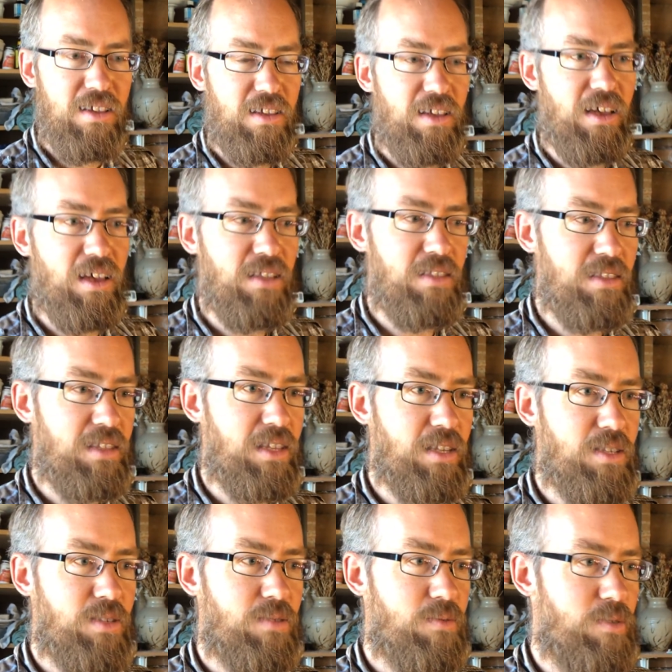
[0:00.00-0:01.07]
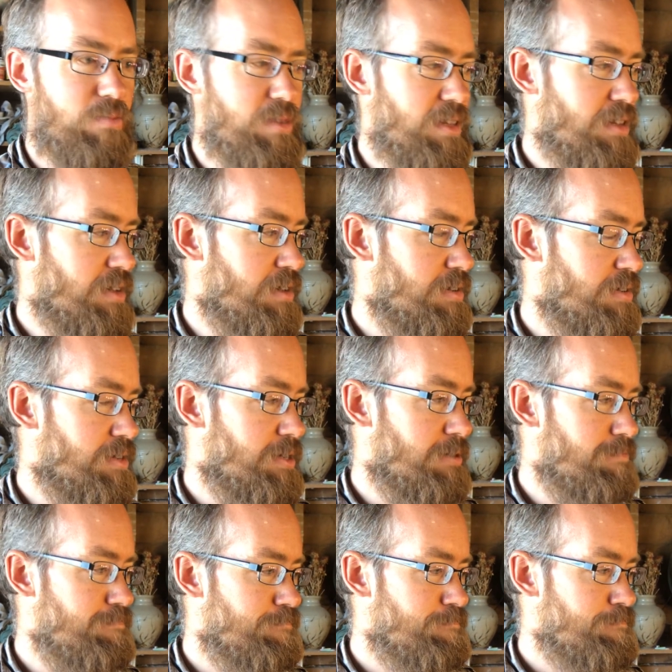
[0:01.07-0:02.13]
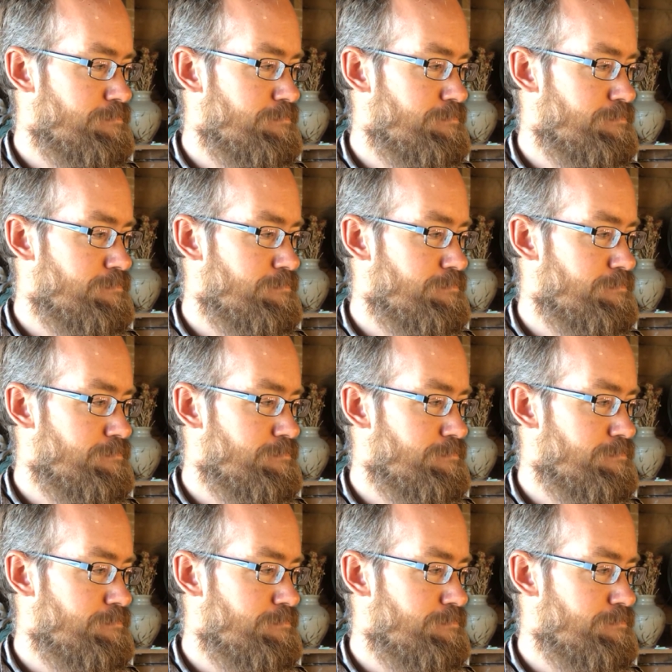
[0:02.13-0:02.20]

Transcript: and this would be a, um,